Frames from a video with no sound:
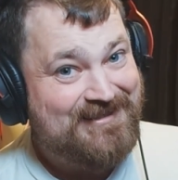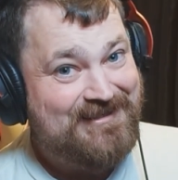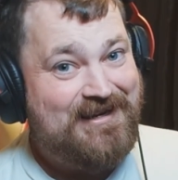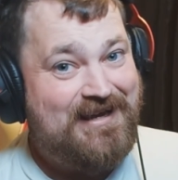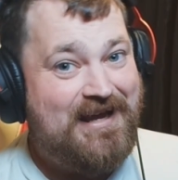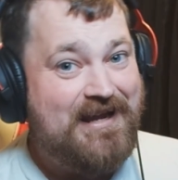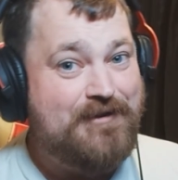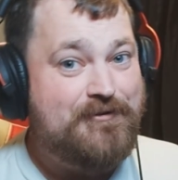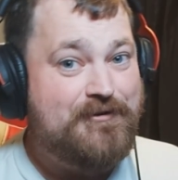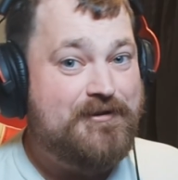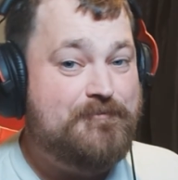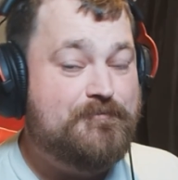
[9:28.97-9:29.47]

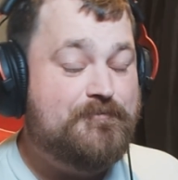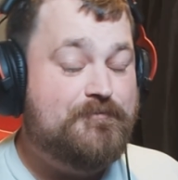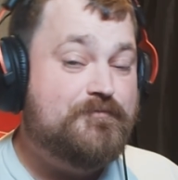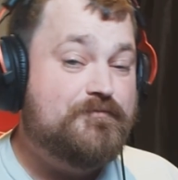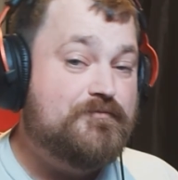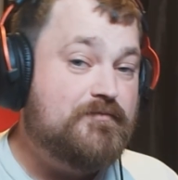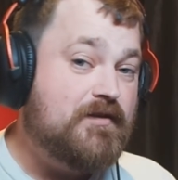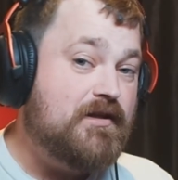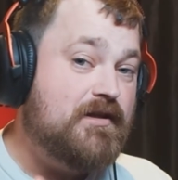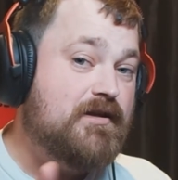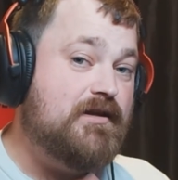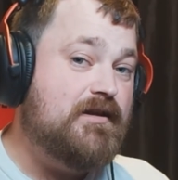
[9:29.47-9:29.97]
Anyway,
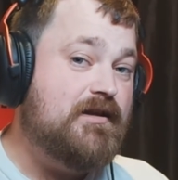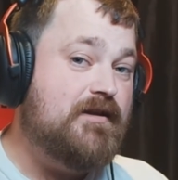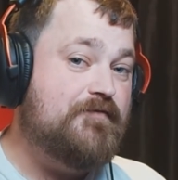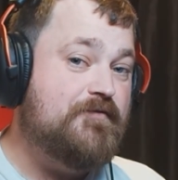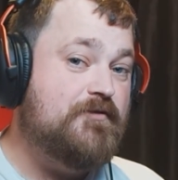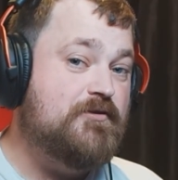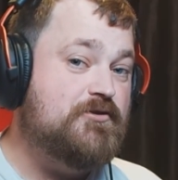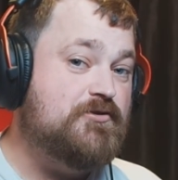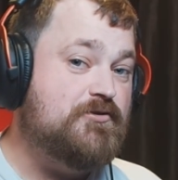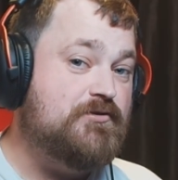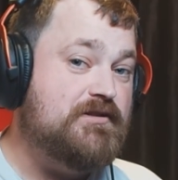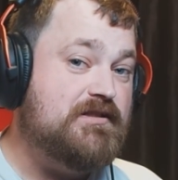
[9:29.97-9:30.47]
if
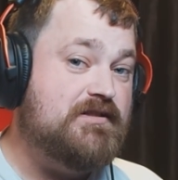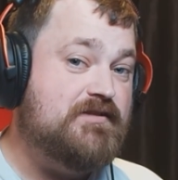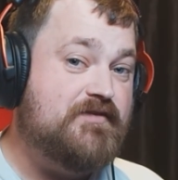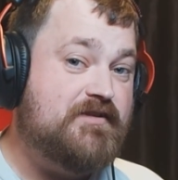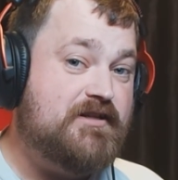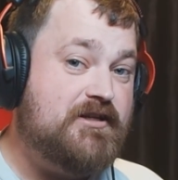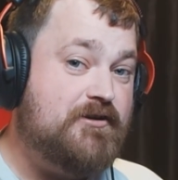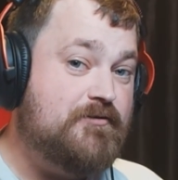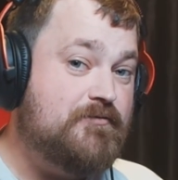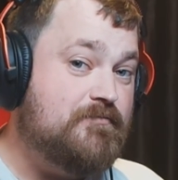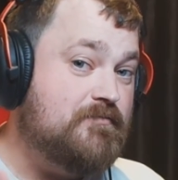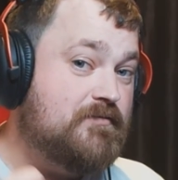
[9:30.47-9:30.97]
you enjoyed this
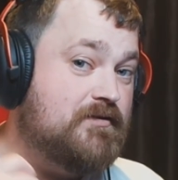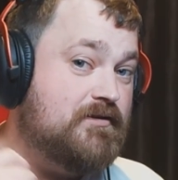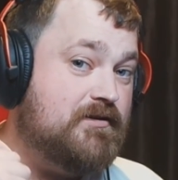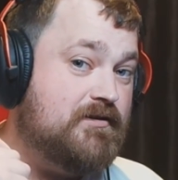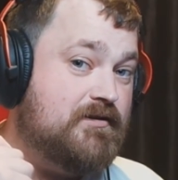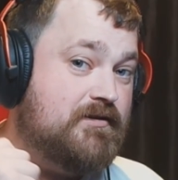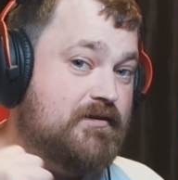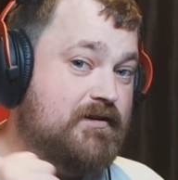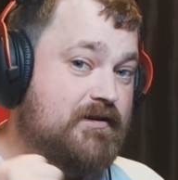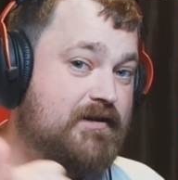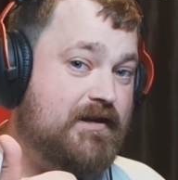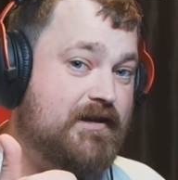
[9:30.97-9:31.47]
video,
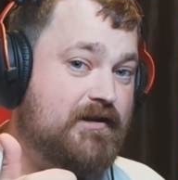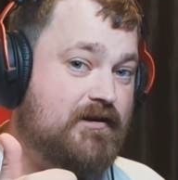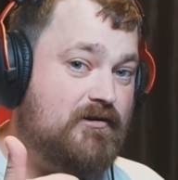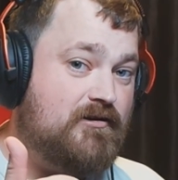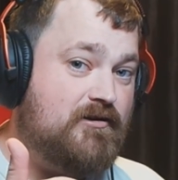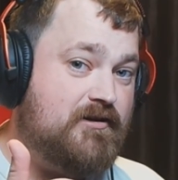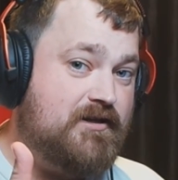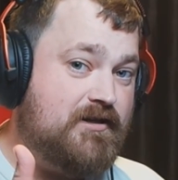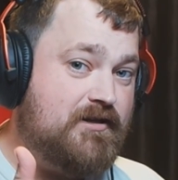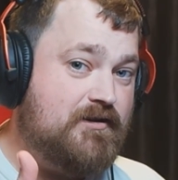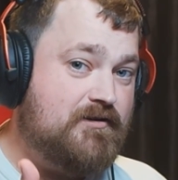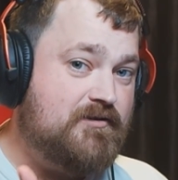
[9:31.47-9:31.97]
hit a
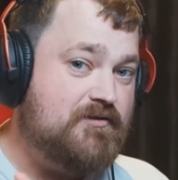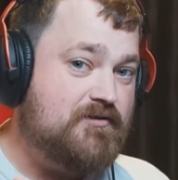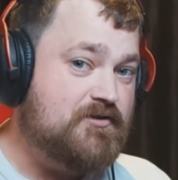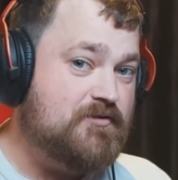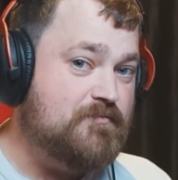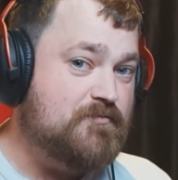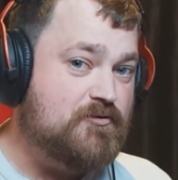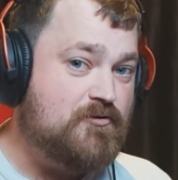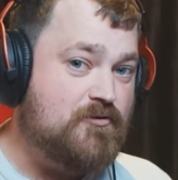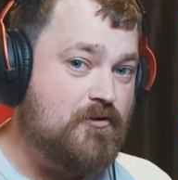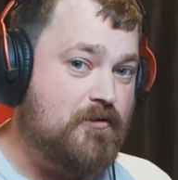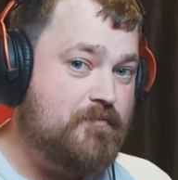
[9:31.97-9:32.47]
like,
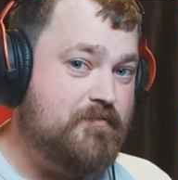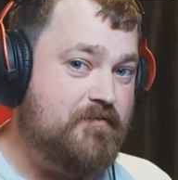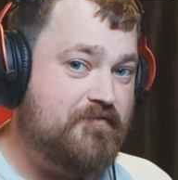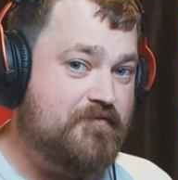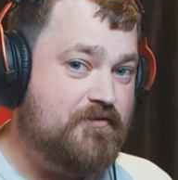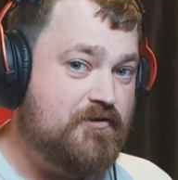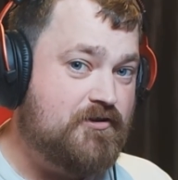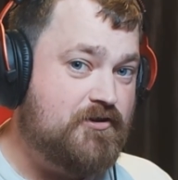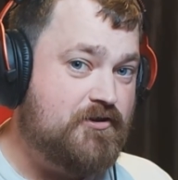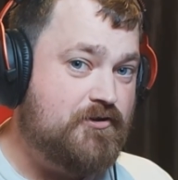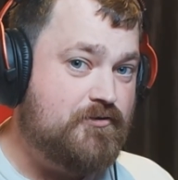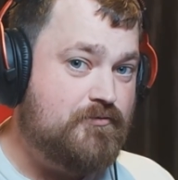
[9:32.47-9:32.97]
subscribe if
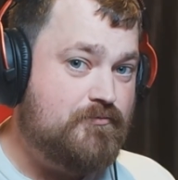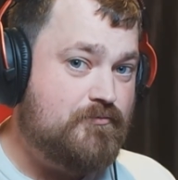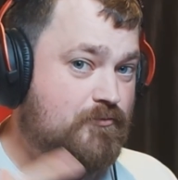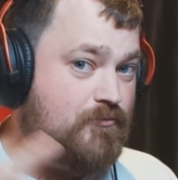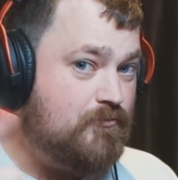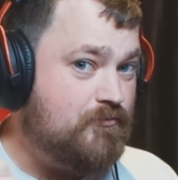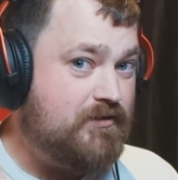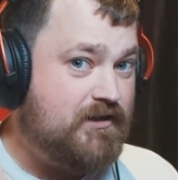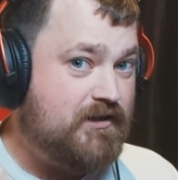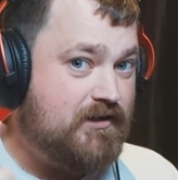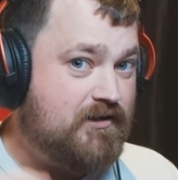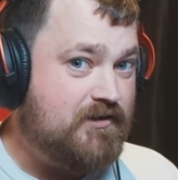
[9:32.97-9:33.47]
you're new,
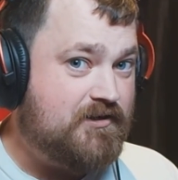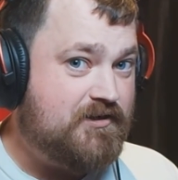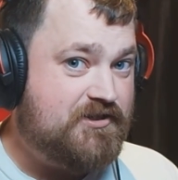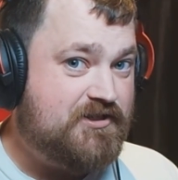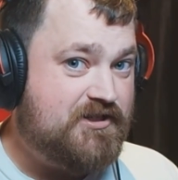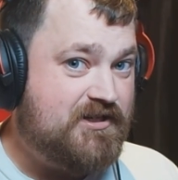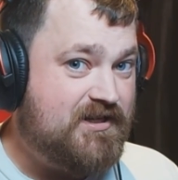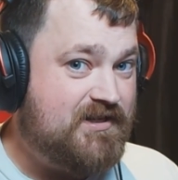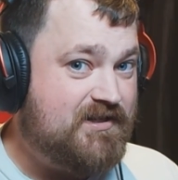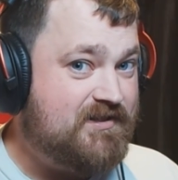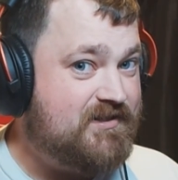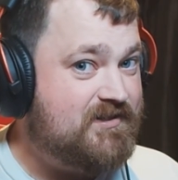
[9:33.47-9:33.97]
all that kind of
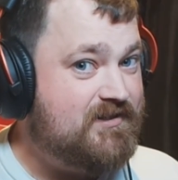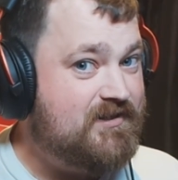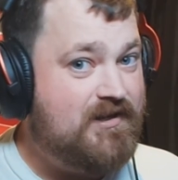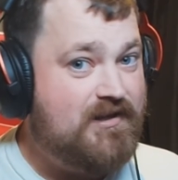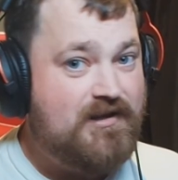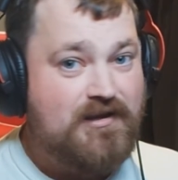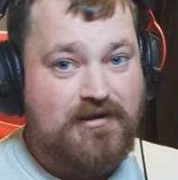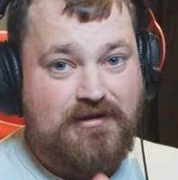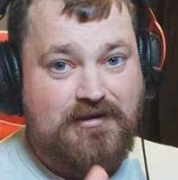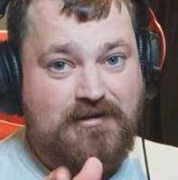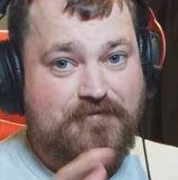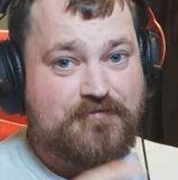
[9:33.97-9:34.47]
jazz.
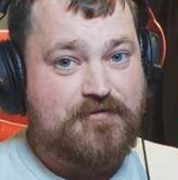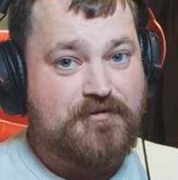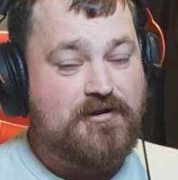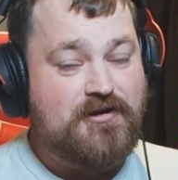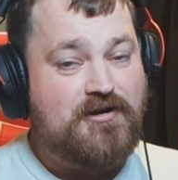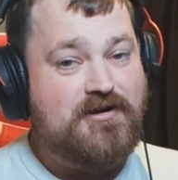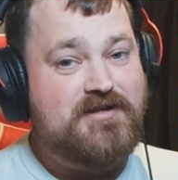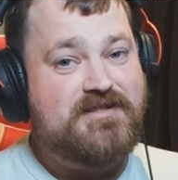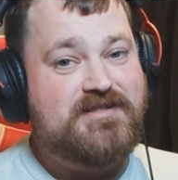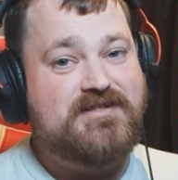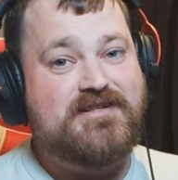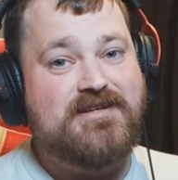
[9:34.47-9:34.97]
Love you
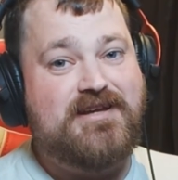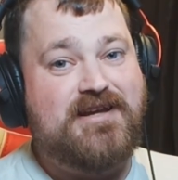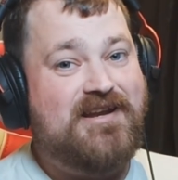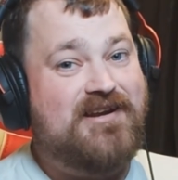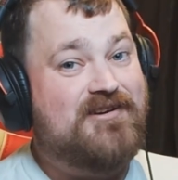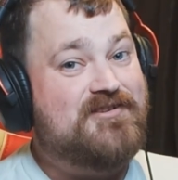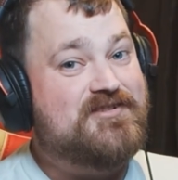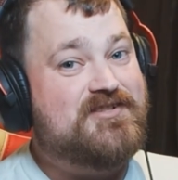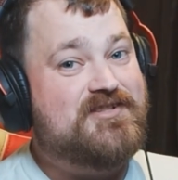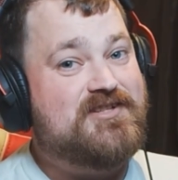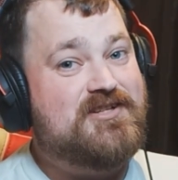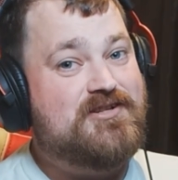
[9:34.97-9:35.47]
guys, and
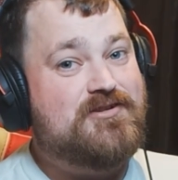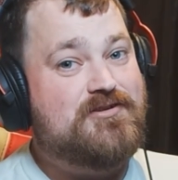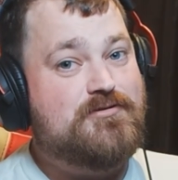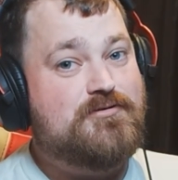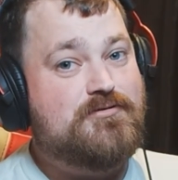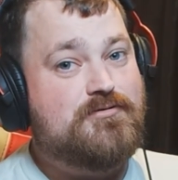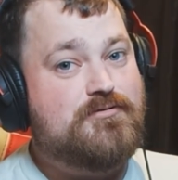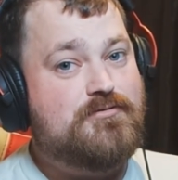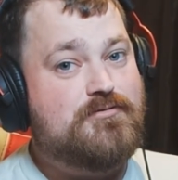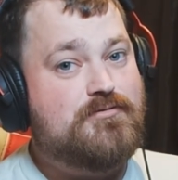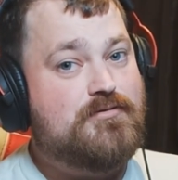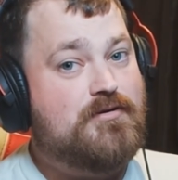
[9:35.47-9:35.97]
I'll see
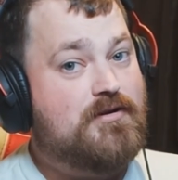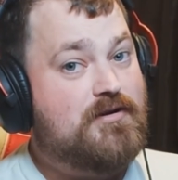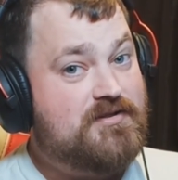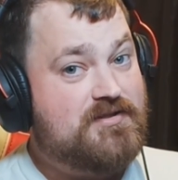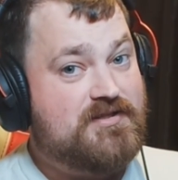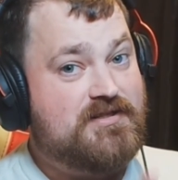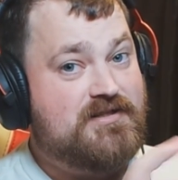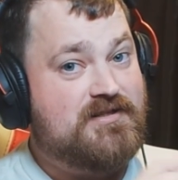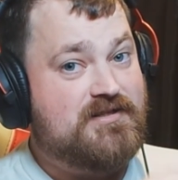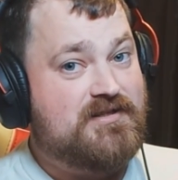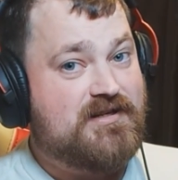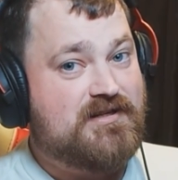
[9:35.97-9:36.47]
you
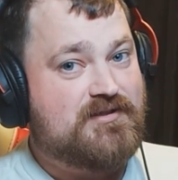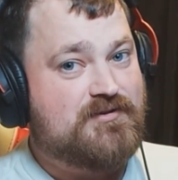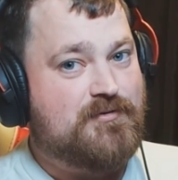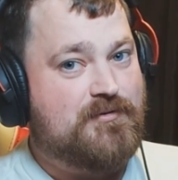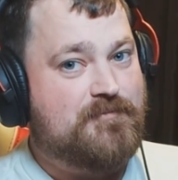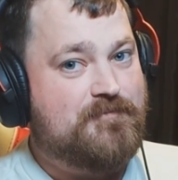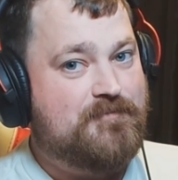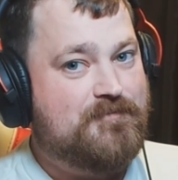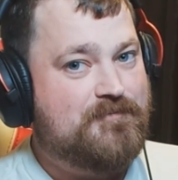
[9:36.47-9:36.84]
in the next one.